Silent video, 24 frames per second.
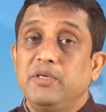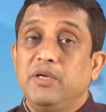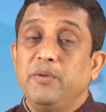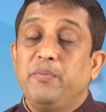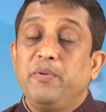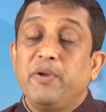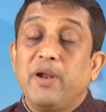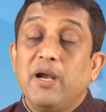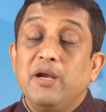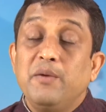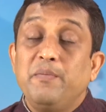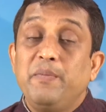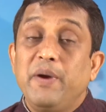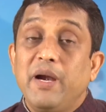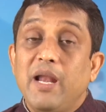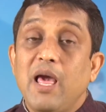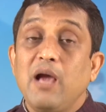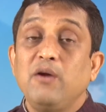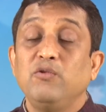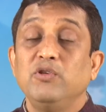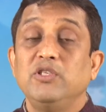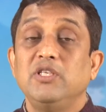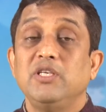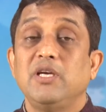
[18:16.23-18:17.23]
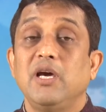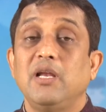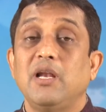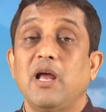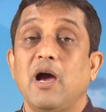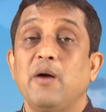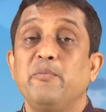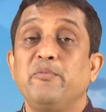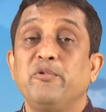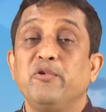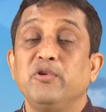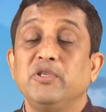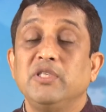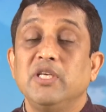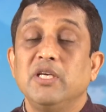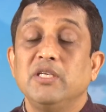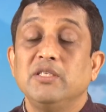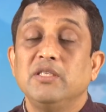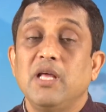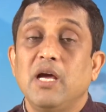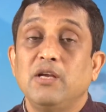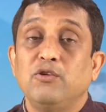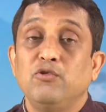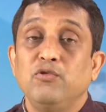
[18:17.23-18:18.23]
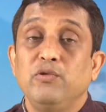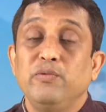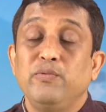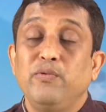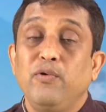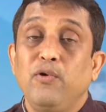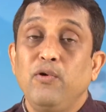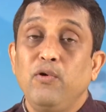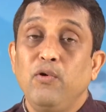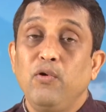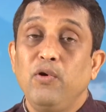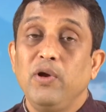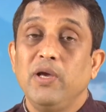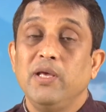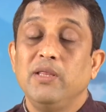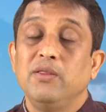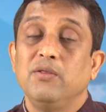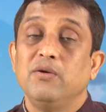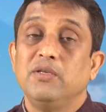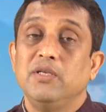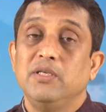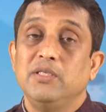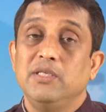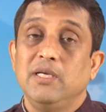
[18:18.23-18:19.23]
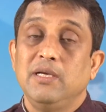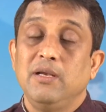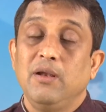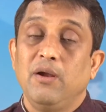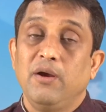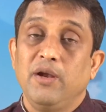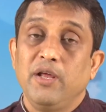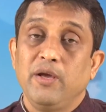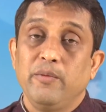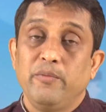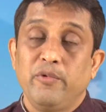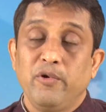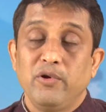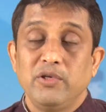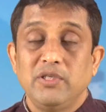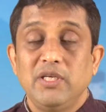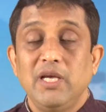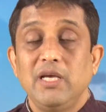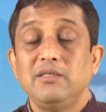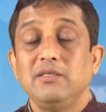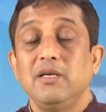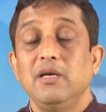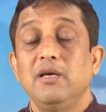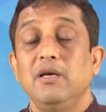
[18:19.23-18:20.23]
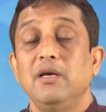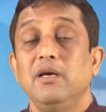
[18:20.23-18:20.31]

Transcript: different pedagogical approaches that we follow in the teaching learning process,